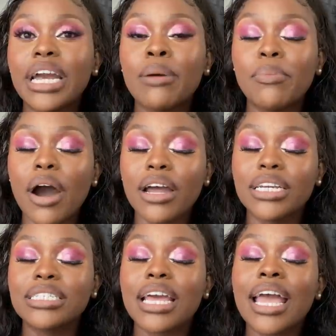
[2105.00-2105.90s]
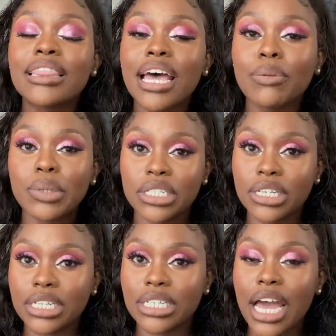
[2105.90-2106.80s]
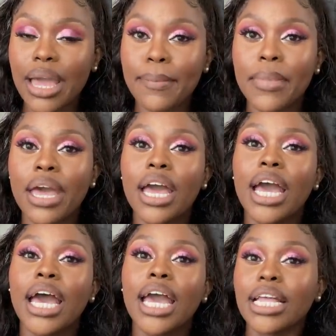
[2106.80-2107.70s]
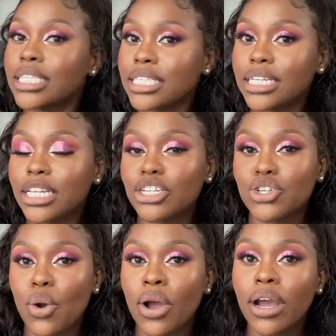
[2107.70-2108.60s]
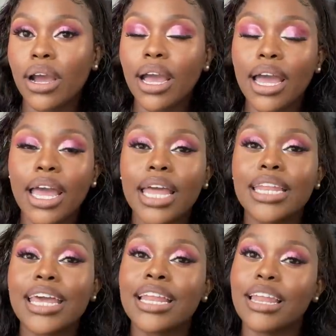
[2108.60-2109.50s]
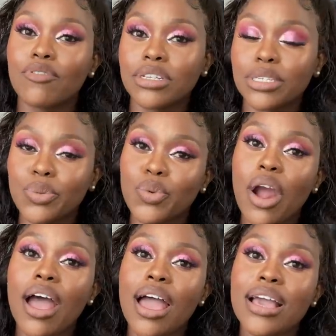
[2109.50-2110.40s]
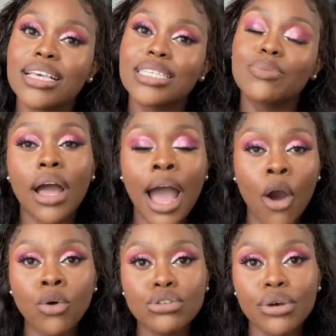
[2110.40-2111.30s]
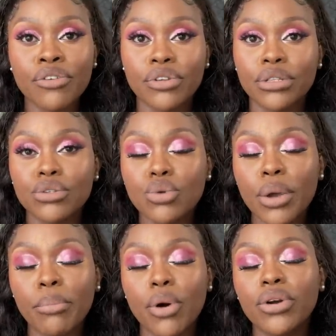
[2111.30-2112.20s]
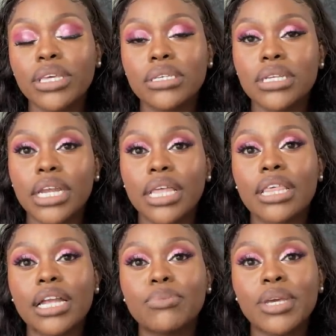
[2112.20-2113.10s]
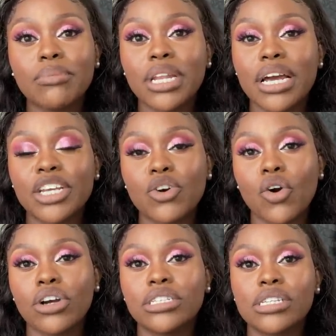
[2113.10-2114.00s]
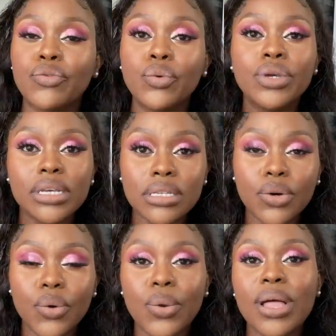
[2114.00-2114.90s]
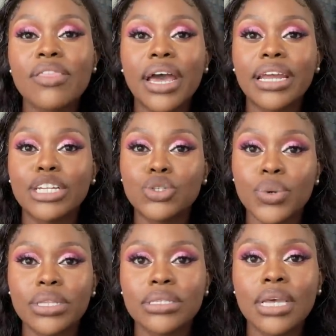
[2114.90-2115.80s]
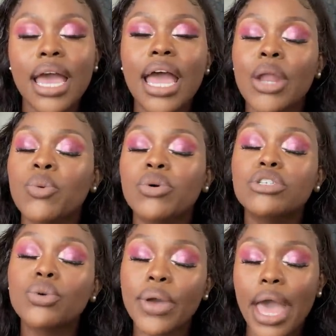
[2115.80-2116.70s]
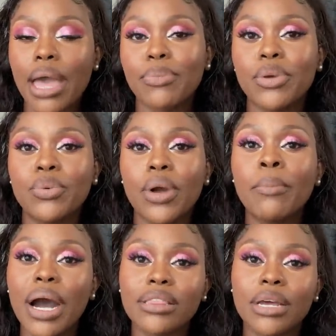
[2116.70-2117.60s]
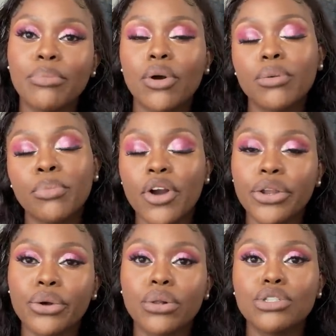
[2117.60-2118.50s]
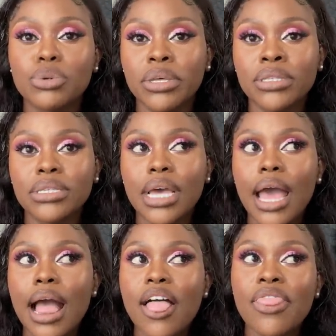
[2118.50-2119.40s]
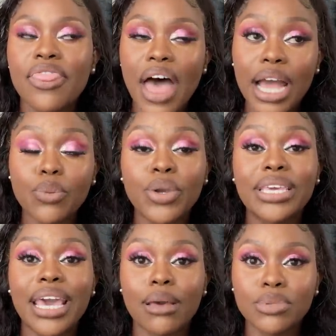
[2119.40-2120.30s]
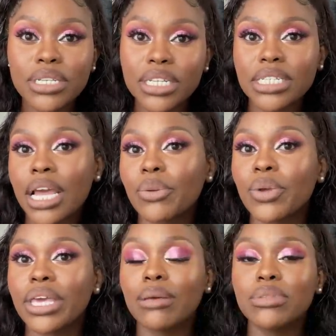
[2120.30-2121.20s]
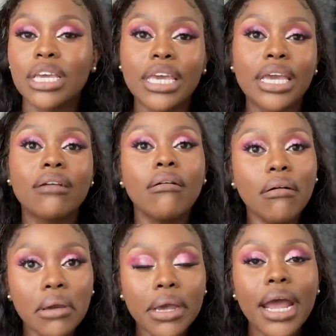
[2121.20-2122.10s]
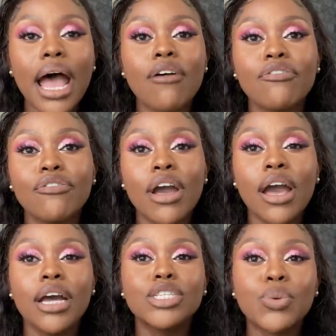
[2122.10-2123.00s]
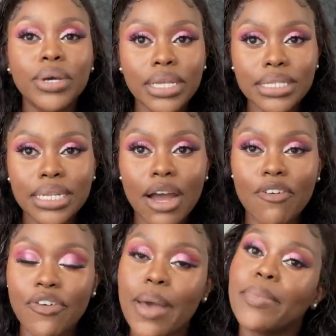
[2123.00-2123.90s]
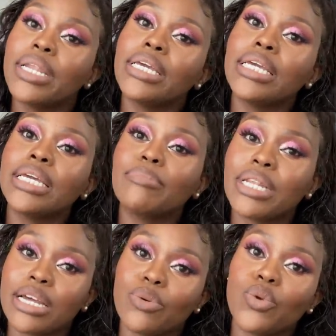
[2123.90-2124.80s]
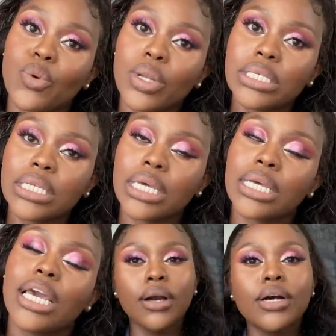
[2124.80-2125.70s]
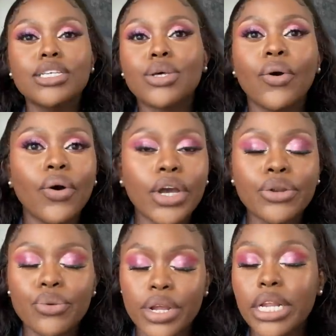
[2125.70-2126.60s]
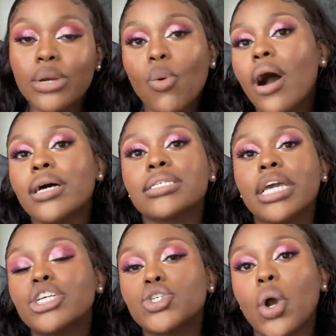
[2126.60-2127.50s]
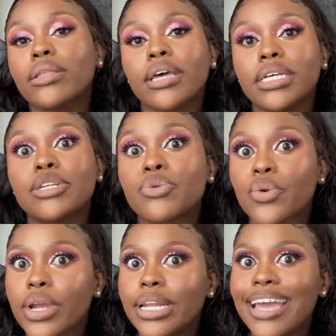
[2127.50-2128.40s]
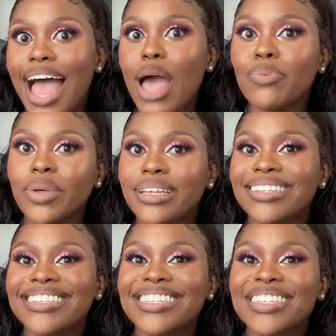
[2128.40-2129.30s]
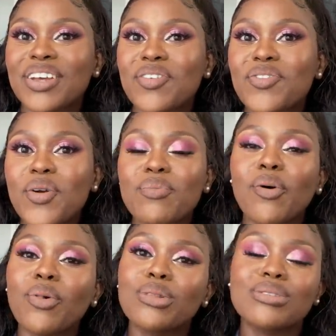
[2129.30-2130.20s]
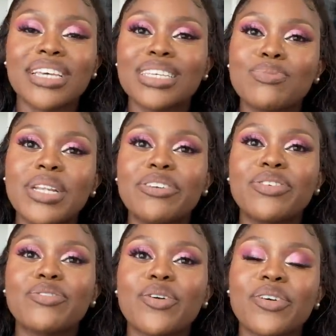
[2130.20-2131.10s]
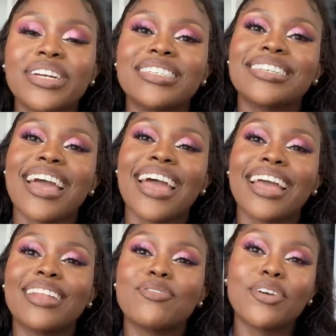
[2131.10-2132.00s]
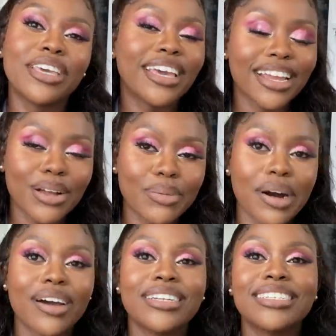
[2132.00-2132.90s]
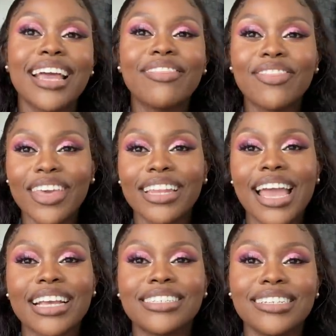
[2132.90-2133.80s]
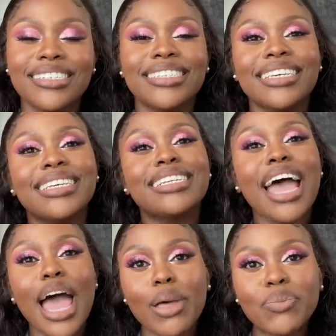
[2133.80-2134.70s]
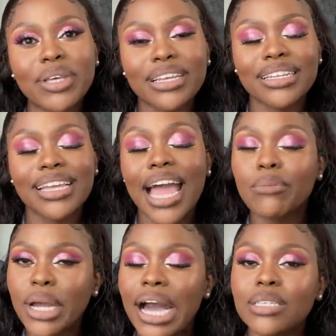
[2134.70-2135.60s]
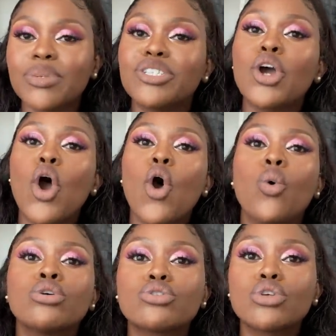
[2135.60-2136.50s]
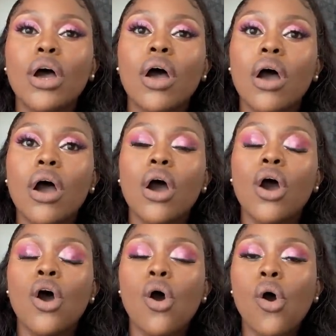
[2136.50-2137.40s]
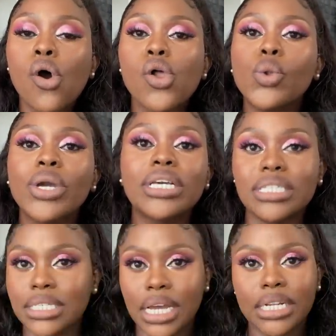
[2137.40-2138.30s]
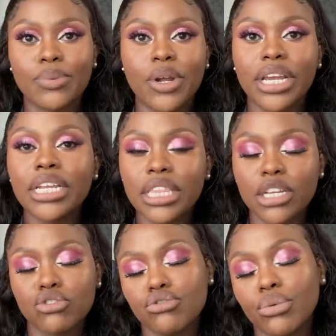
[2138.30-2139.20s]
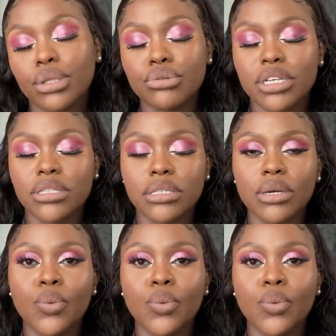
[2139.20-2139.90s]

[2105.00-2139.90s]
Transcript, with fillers: about it at that particular time, it's still a shock and a lovely surprise. I also even saw a book yesterday that me and Milani got a few years ago that had twins and we were so happy about that book, Boy and Girl Twins, that we kept it and we kept thinking, oh, we're gonna have twins in our family, Milano would always say. So it really was a shock that it really happened from all those years believing for it and forgetting about it and then actually see it happen. And my husband was always excited about anything to do with twins.